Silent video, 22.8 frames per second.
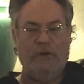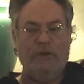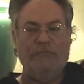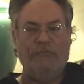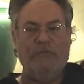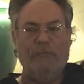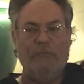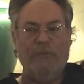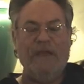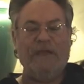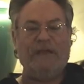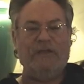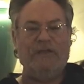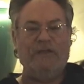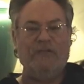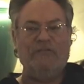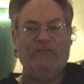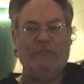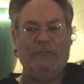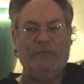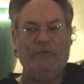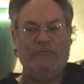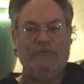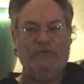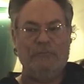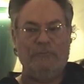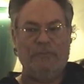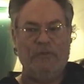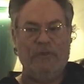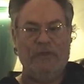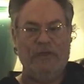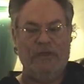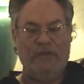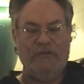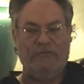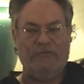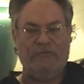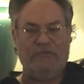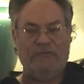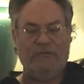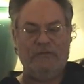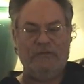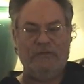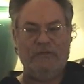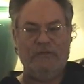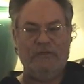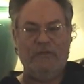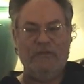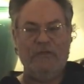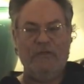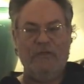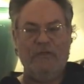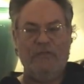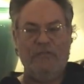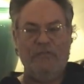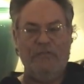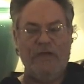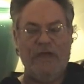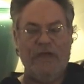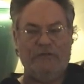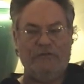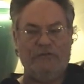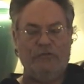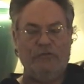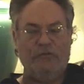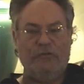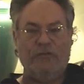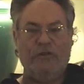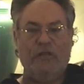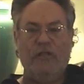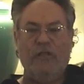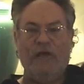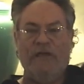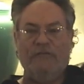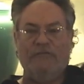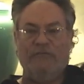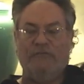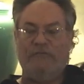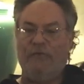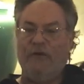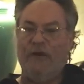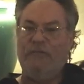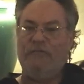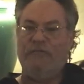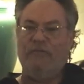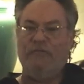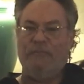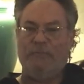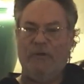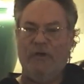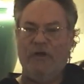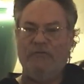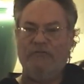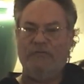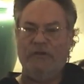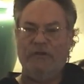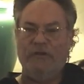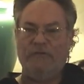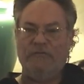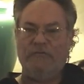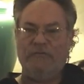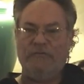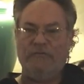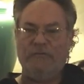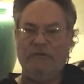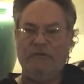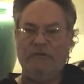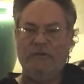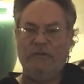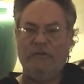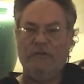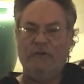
whatever mechanism was in place that could classify these projects,